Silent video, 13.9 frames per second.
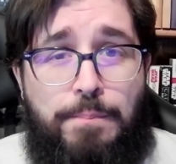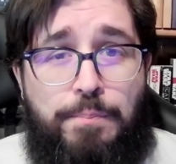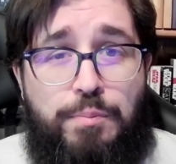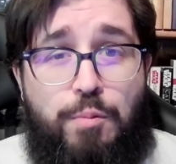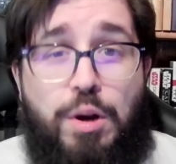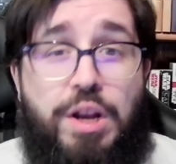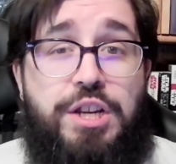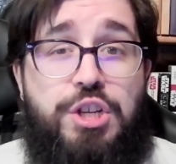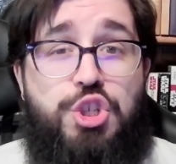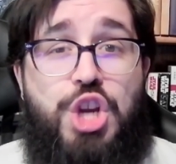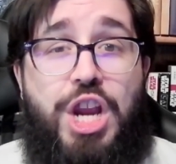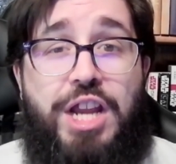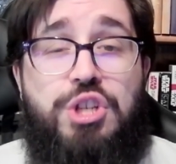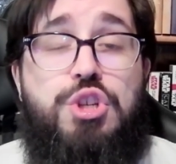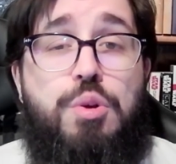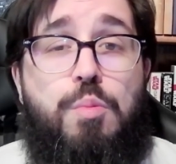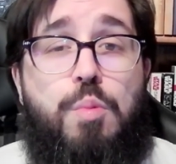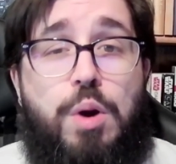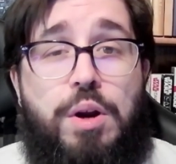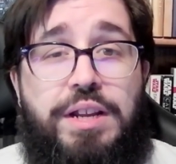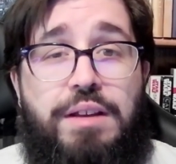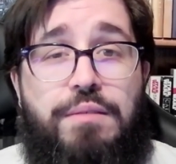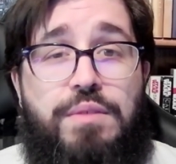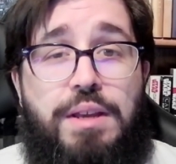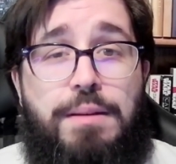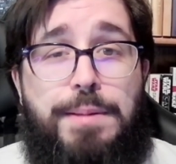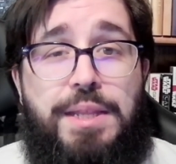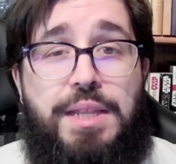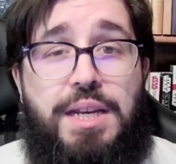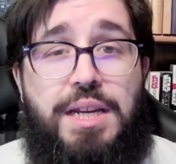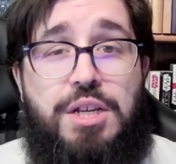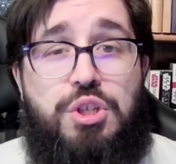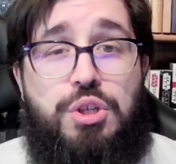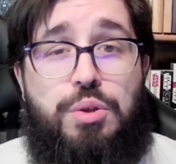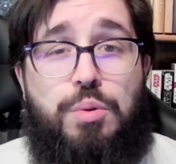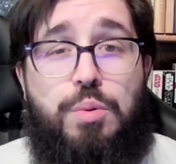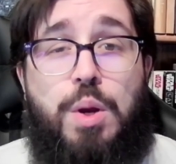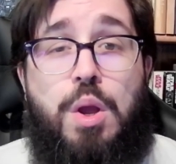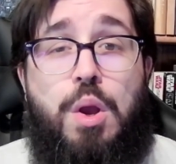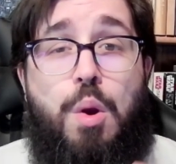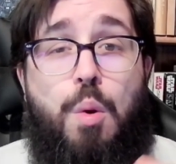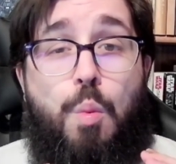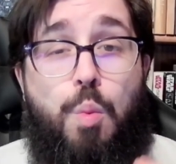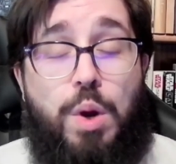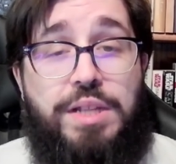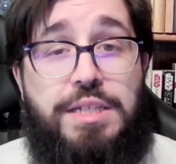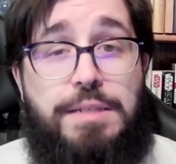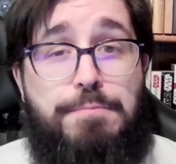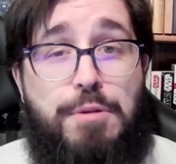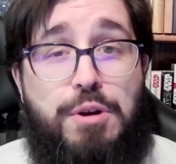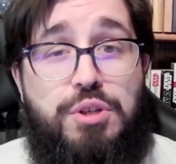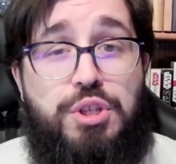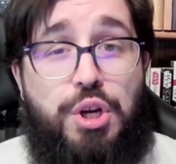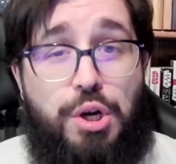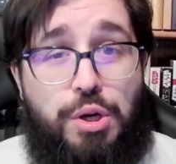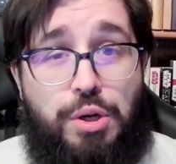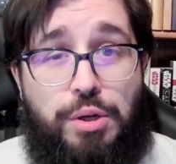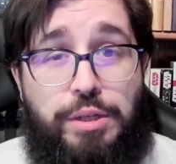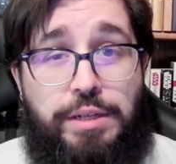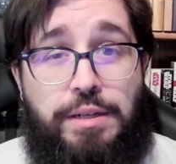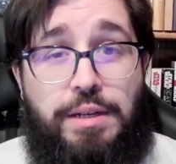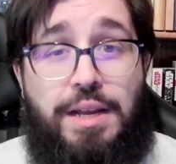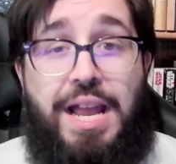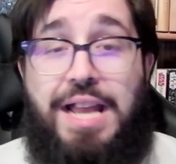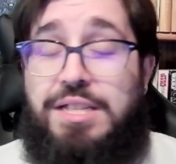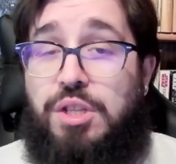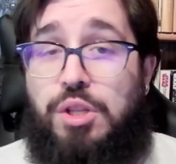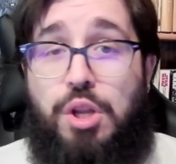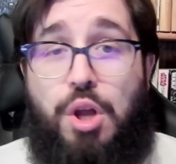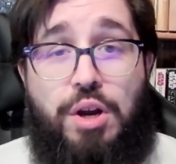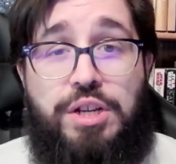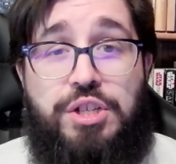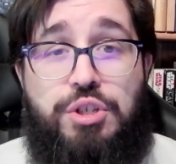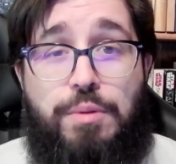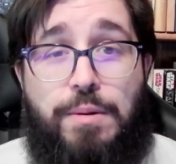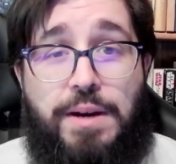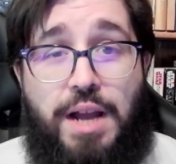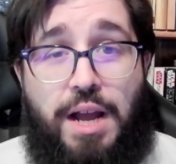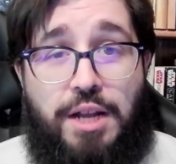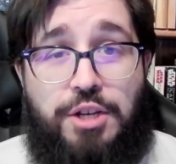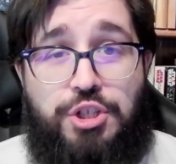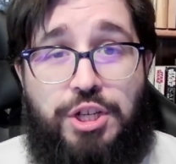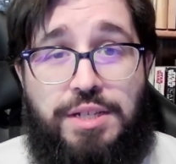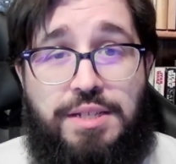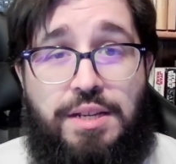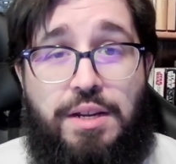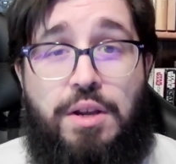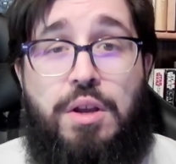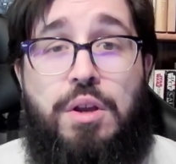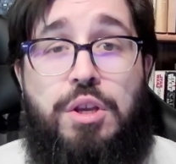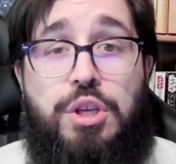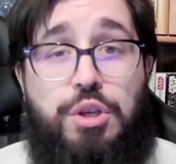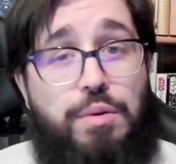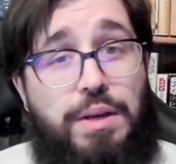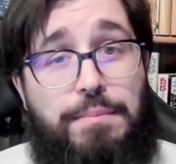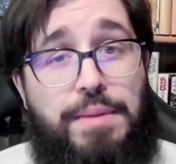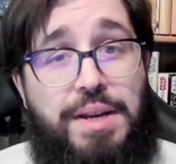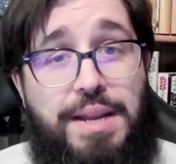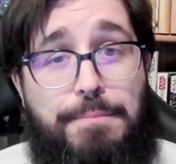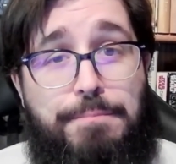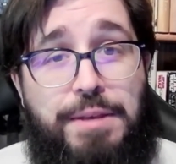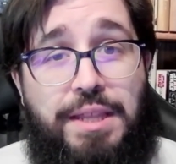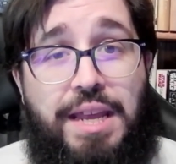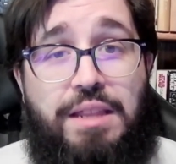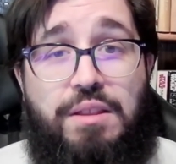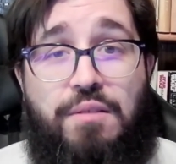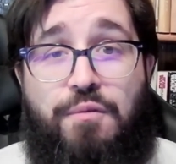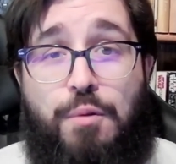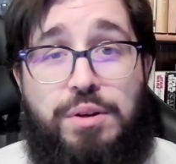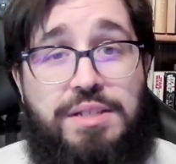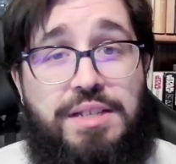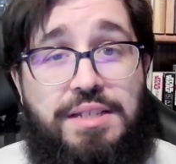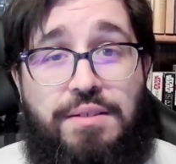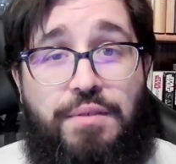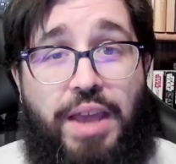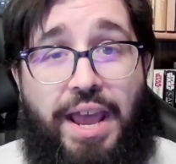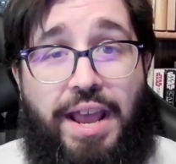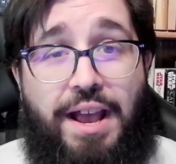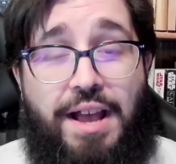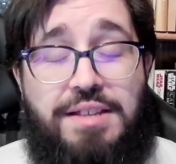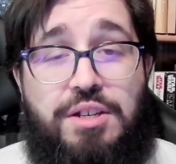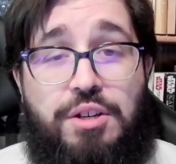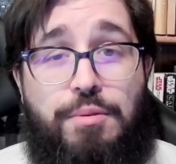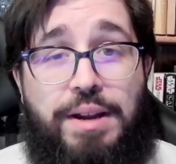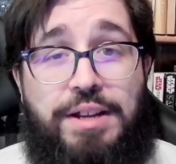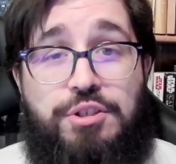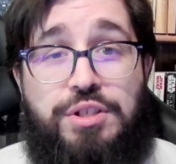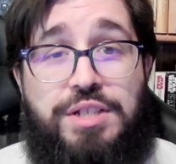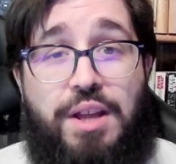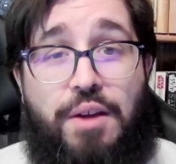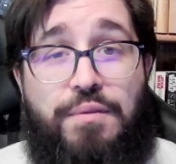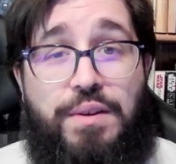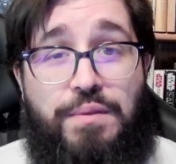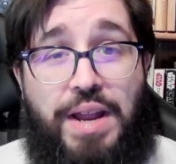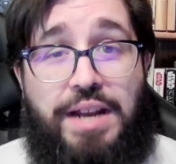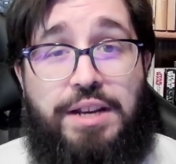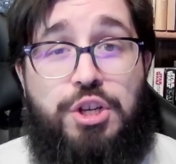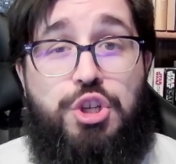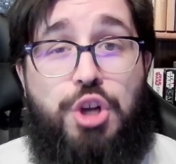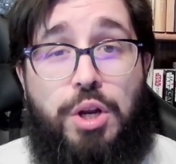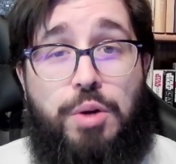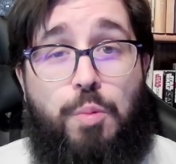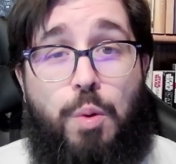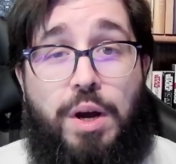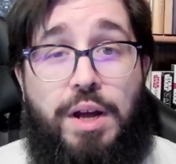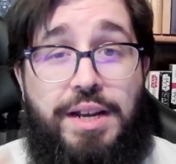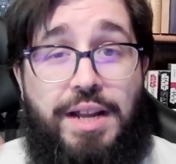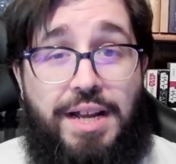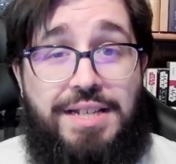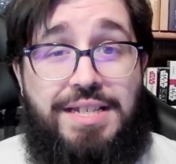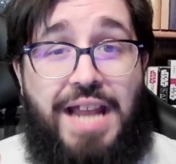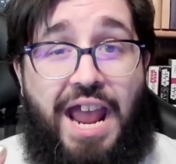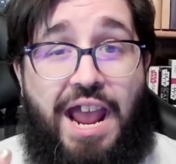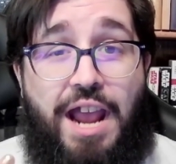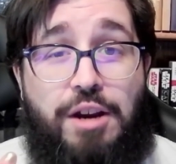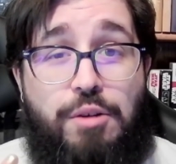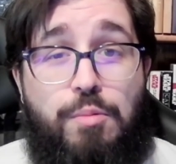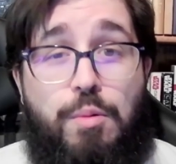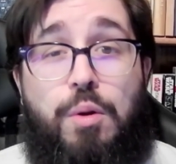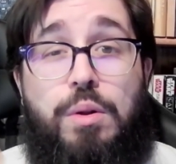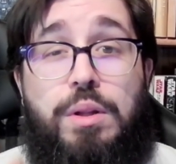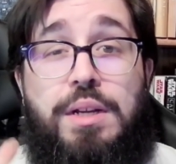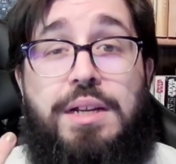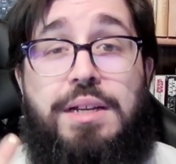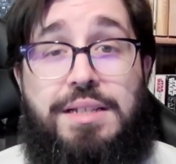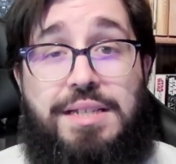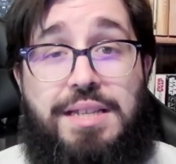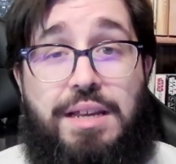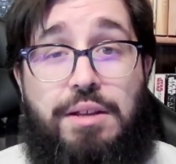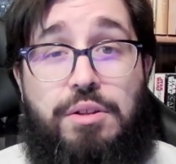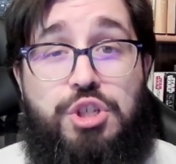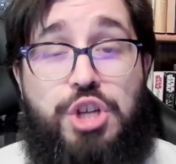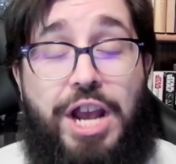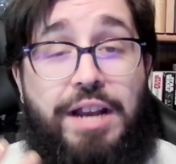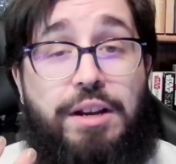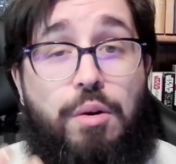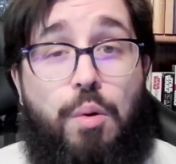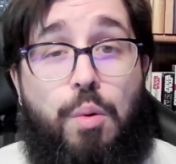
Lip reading: We're going to change the wording of the ability to once per turn, as long as you are conscious, You can manipulate the forces of chaos to grant yourself advantage on one attack roll, skill check, or